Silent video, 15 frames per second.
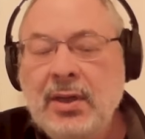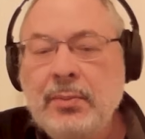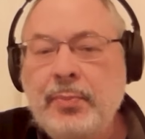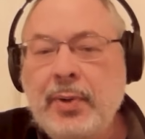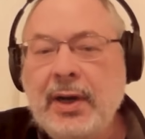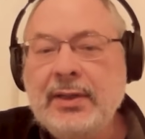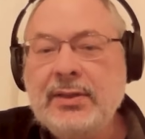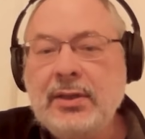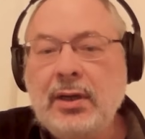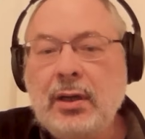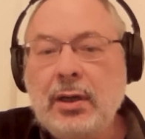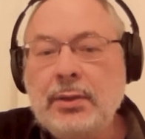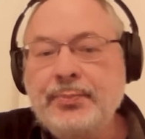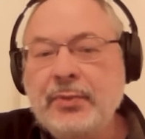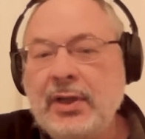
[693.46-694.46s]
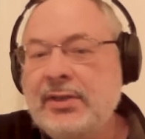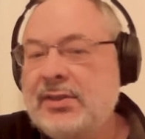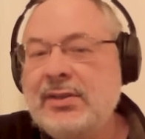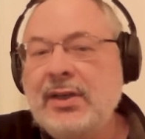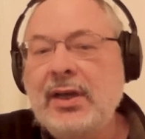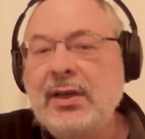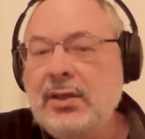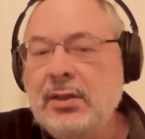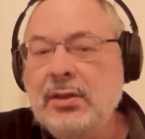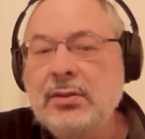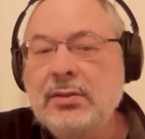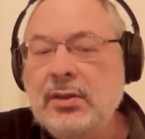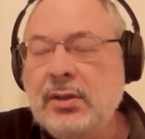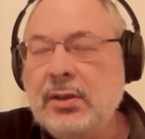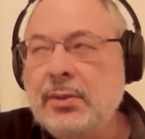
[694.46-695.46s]
But let's say
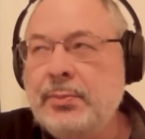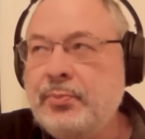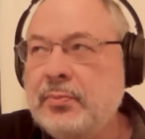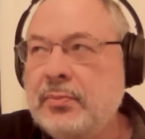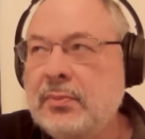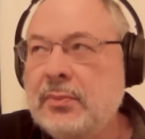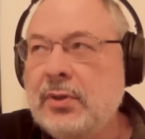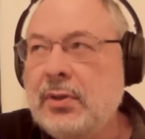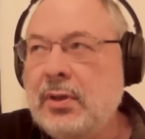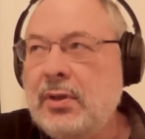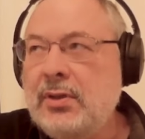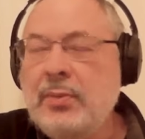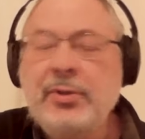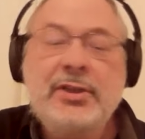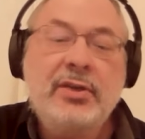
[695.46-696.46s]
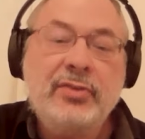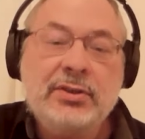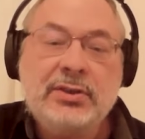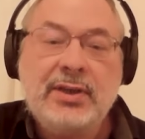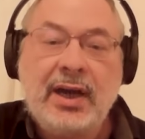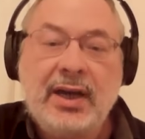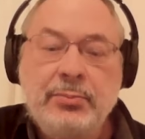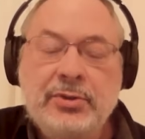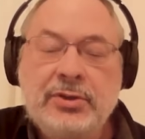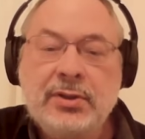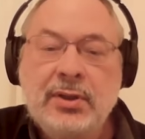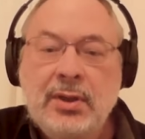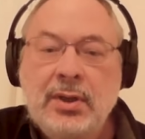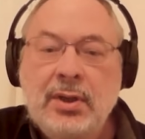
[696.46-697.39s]
in the medieval times,